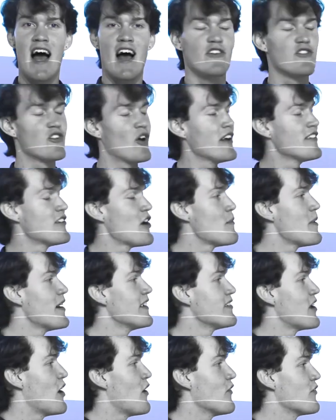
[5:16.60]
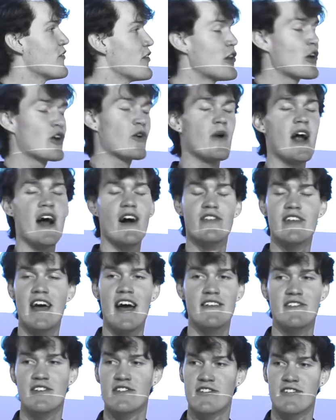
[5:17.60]
So I tell myself to look around
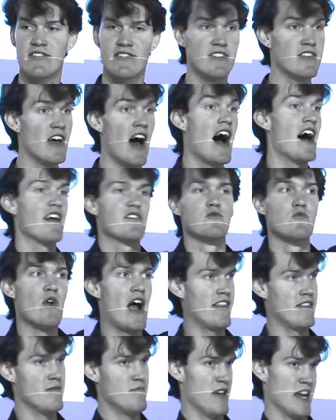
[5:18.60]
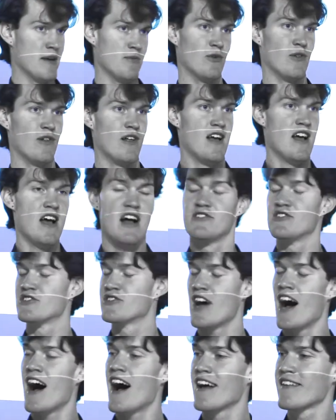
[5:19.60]
and to, just, to ask random people. Just
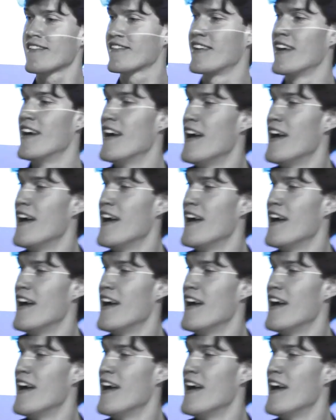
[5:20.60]
ask,